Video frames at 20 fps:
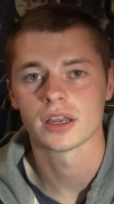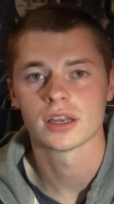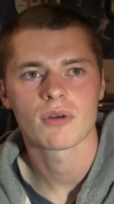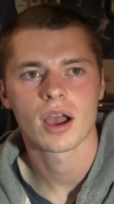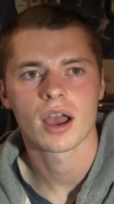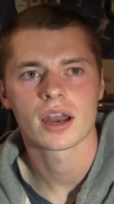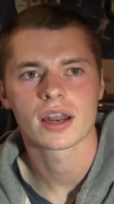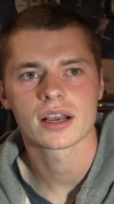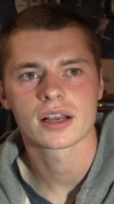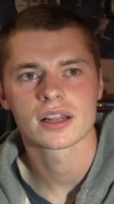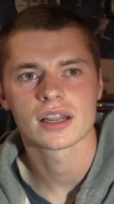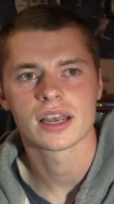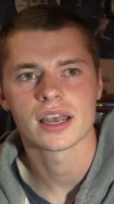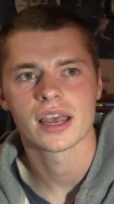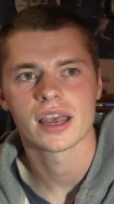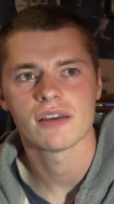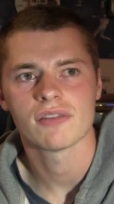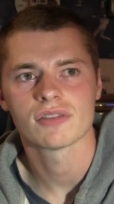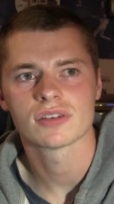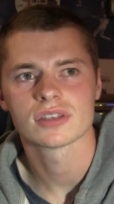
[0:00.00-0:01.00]
Ironically,
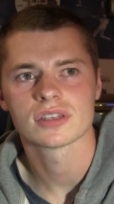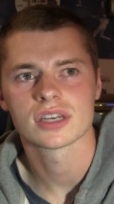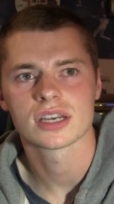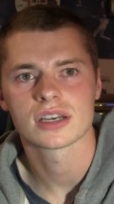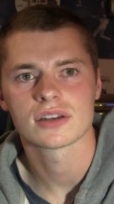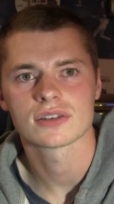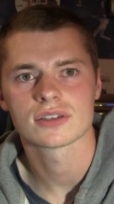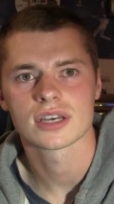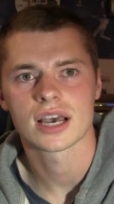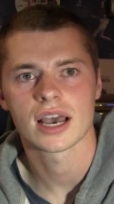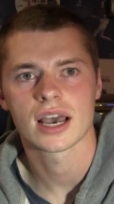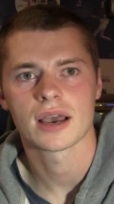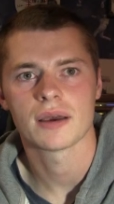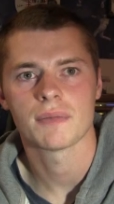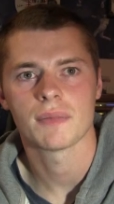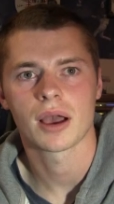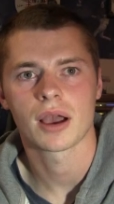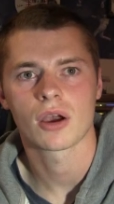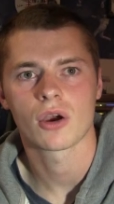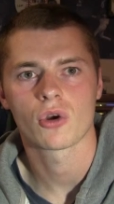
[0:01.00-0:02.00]
every single
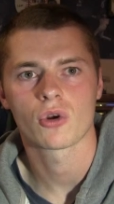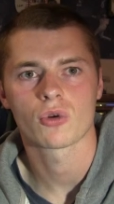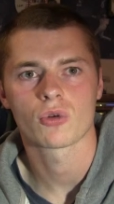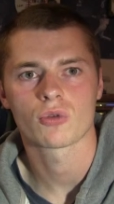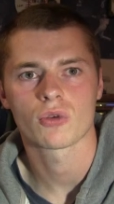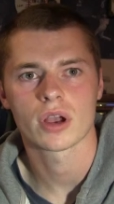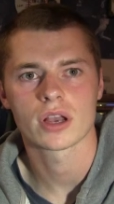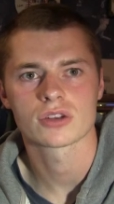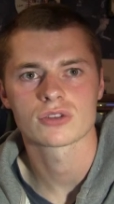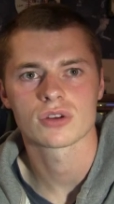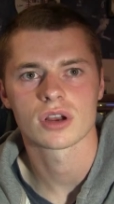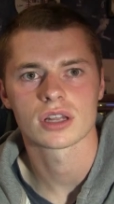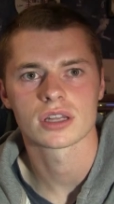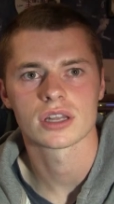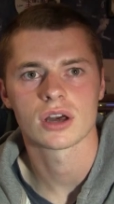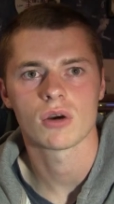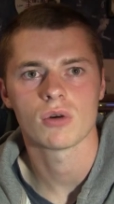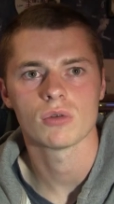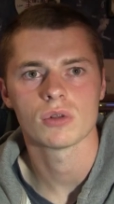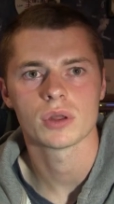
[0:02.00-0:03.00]
time I go to a restaurant,
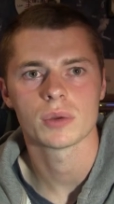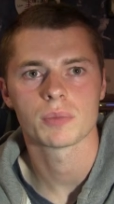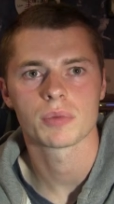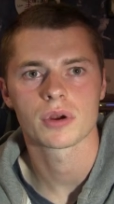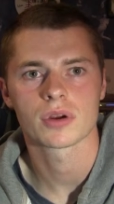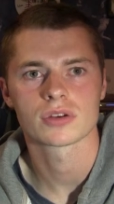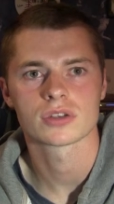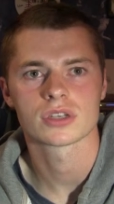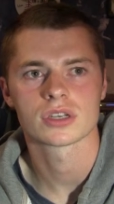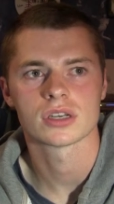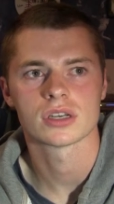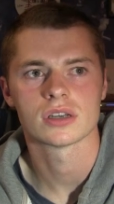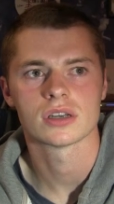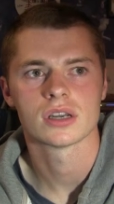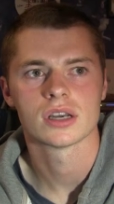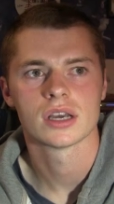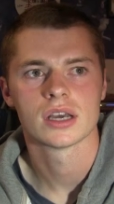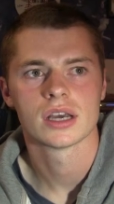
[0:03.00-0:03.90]
the only person